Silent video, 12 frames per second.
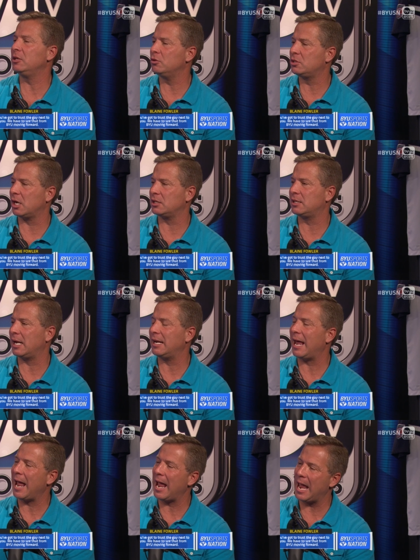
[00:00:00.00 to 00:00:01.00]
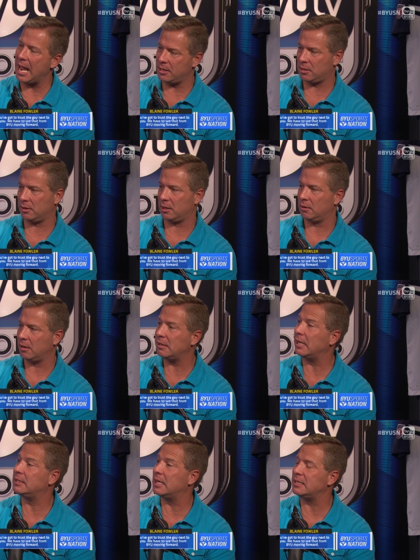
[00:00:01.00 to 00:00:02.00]
Utah State handily, and
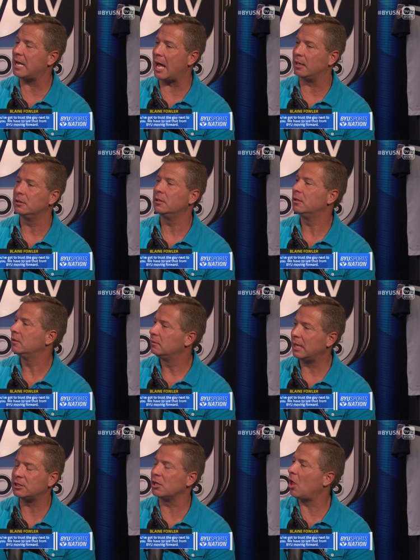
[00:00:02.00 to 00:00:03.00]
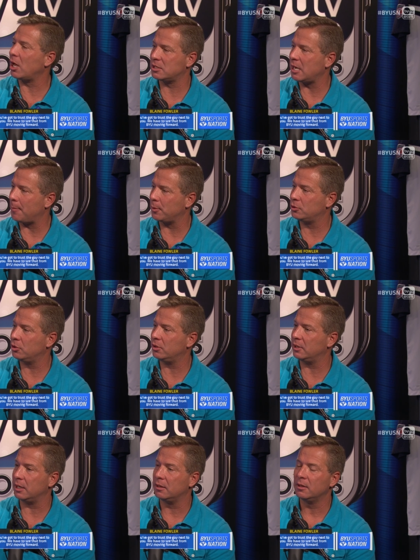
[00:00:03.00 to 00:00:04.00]
they did not. That's a lost
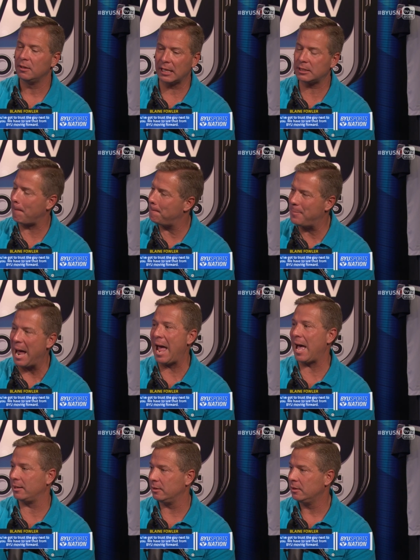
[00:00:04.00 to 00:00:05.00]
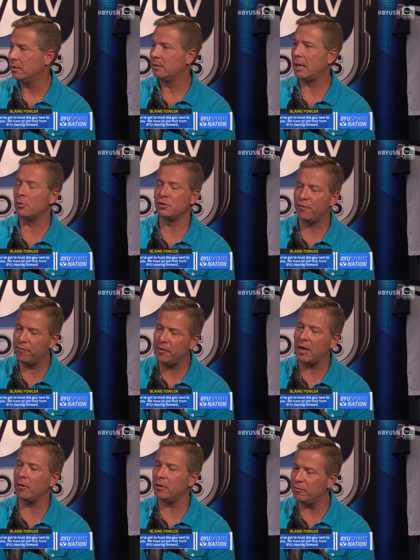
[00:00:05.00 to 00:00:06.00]
opportunity. That's bad. That was
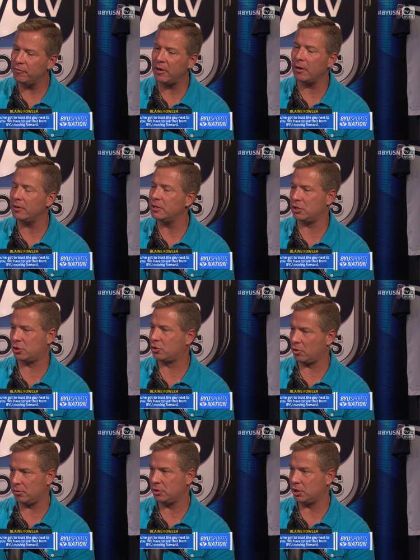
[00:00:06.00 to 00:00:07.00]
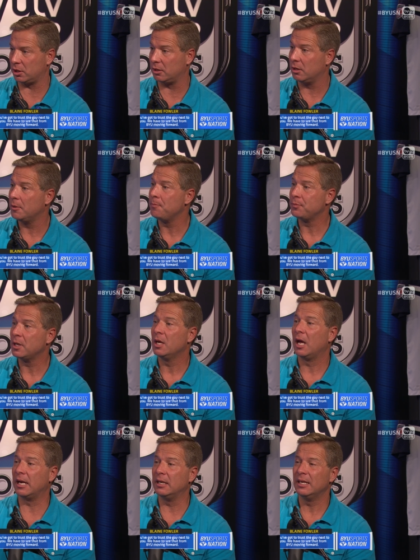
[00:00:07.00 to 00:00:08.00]
very, very discouraging. And now you have
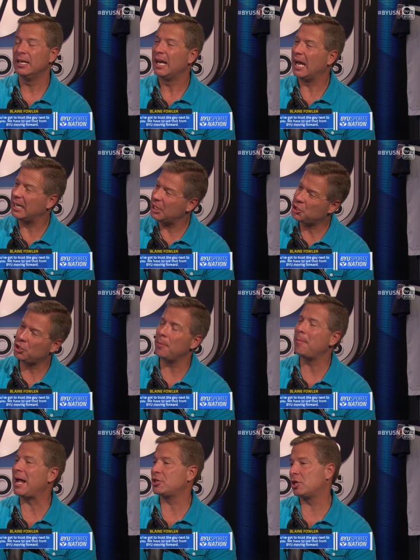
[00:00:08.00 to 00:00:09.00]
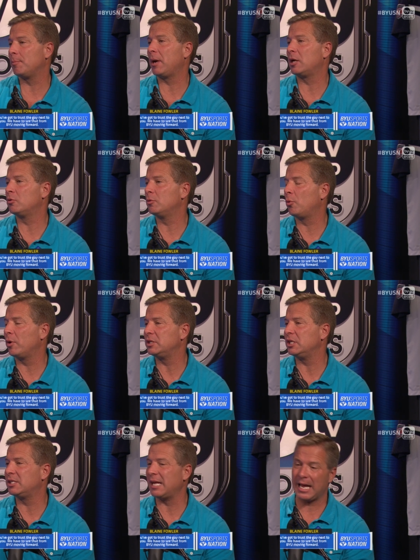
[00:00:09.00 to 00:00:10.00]
to win and, six in a row. And they should have matched up better with
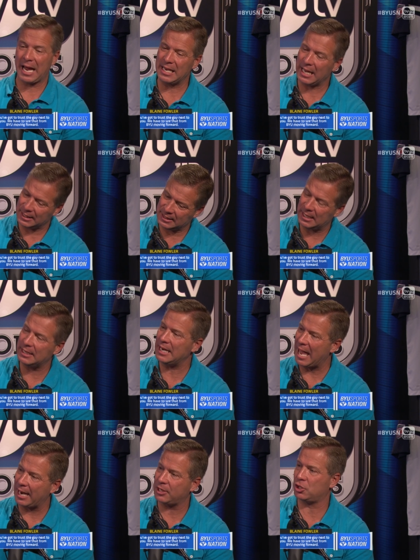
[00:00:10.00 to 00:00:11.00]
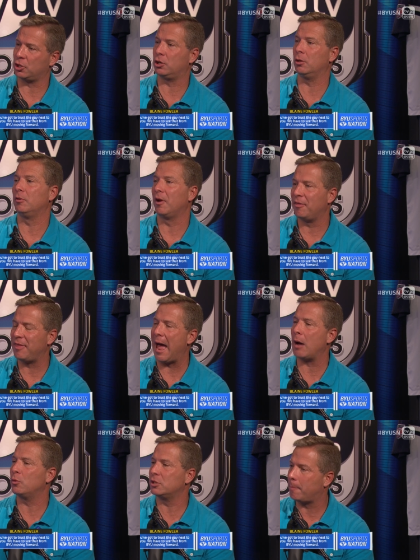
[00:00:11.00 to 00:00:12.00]
Boise State, and they didn't execute. That
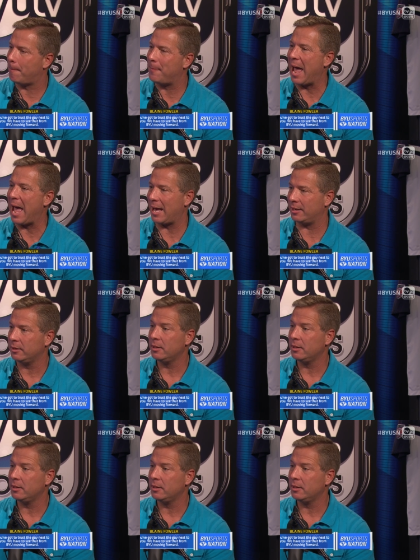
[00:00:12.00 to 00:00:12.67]
was bad.